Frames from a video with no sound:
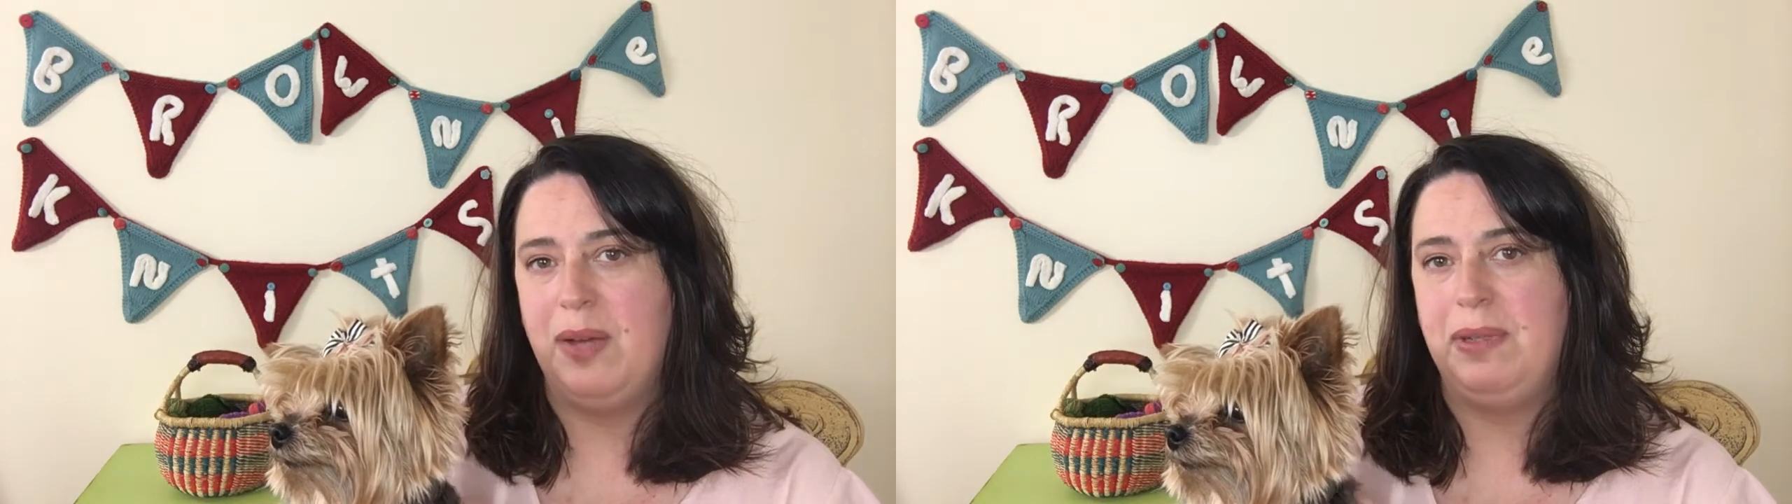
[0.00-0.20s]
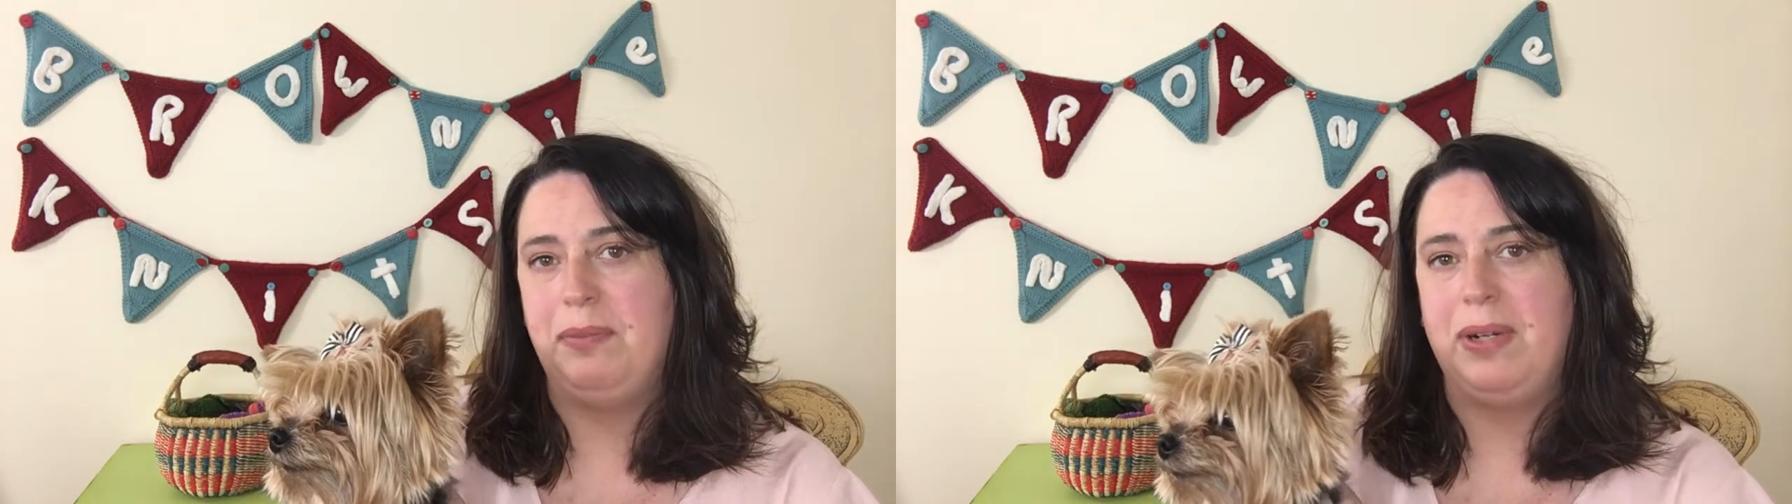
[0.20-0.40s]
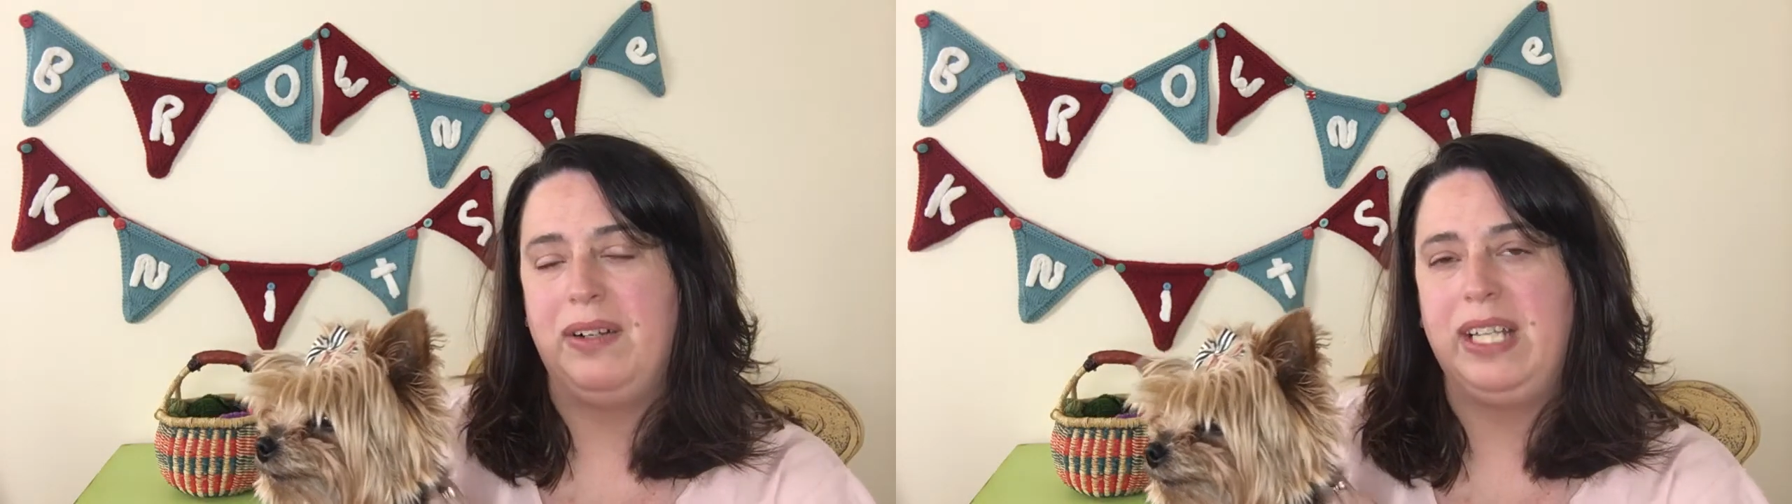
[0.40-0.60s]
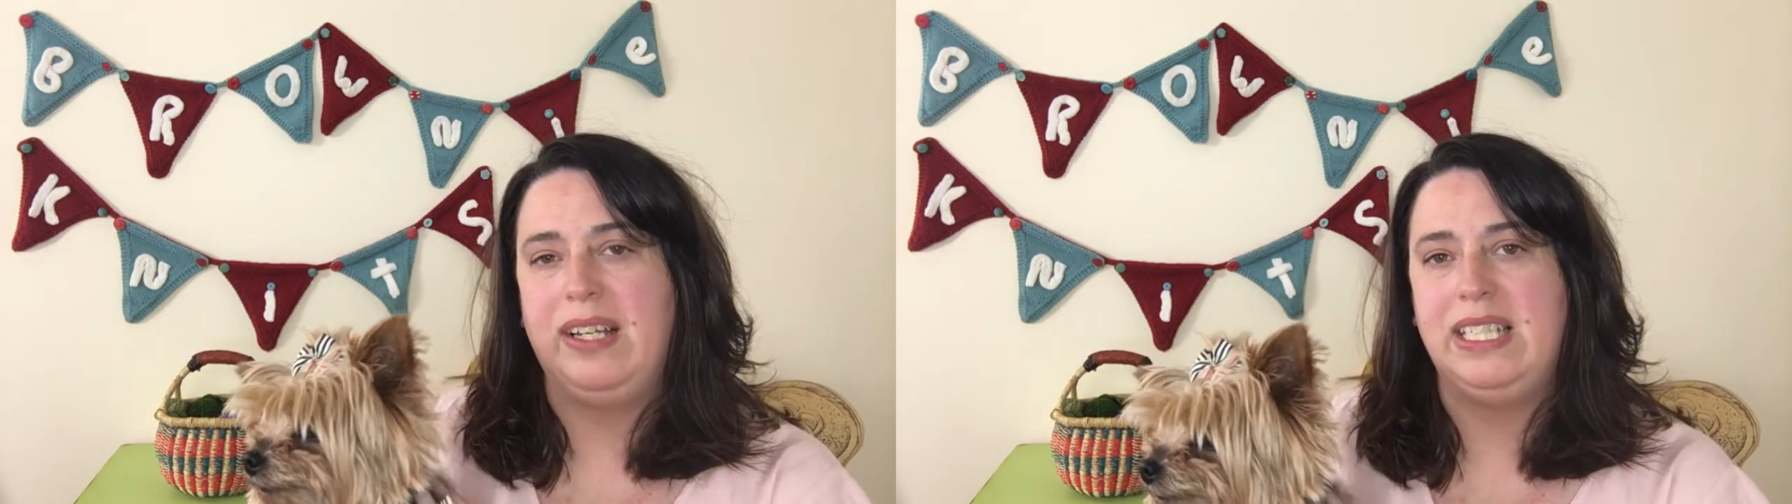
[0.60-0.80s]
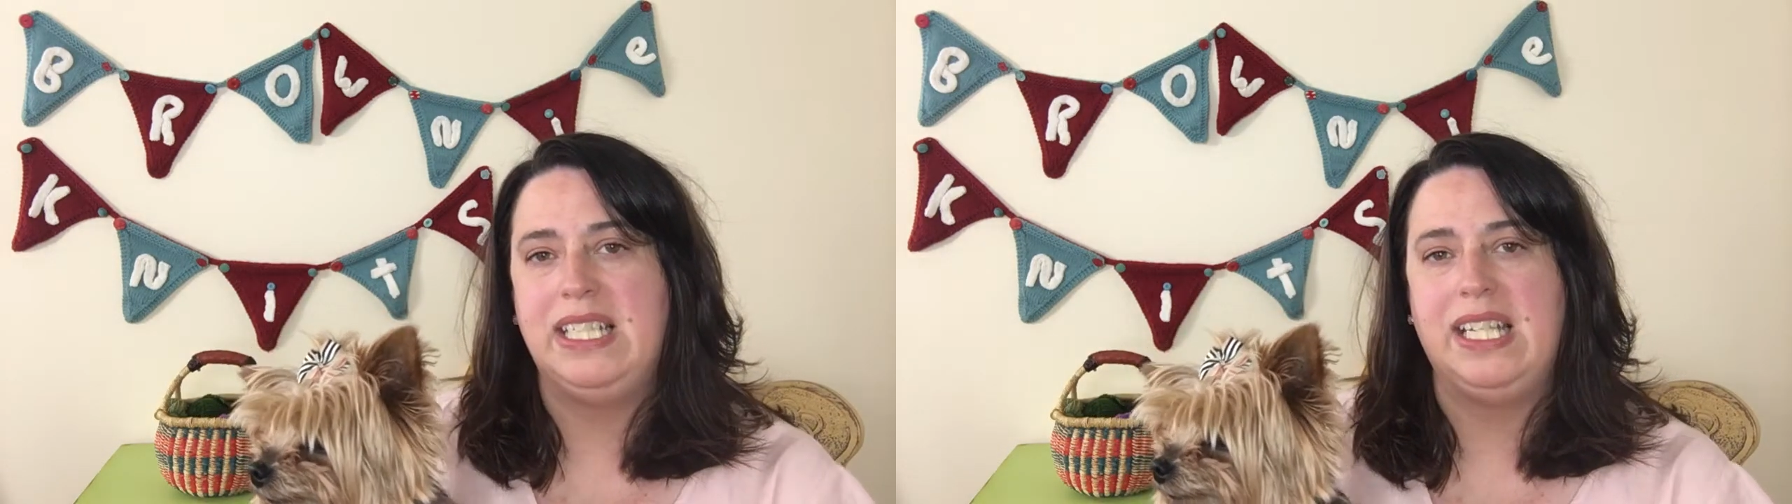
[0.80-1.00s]
in Brown
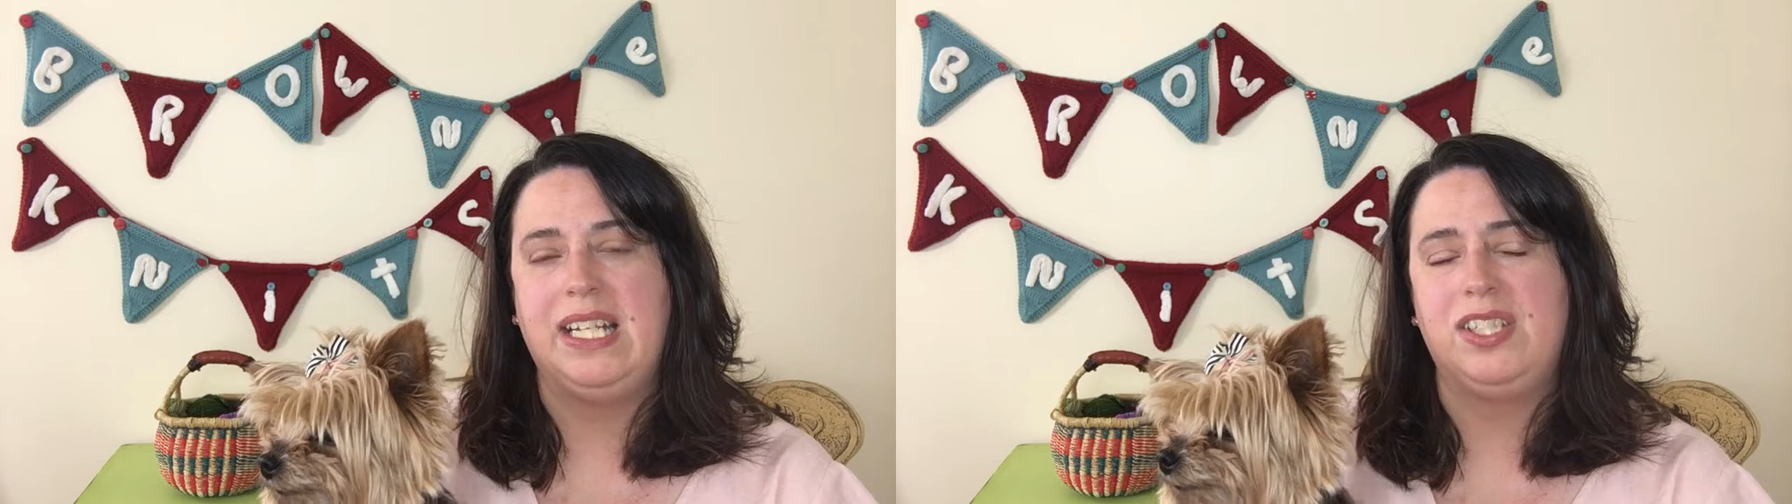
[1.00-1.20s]
County, Indiana.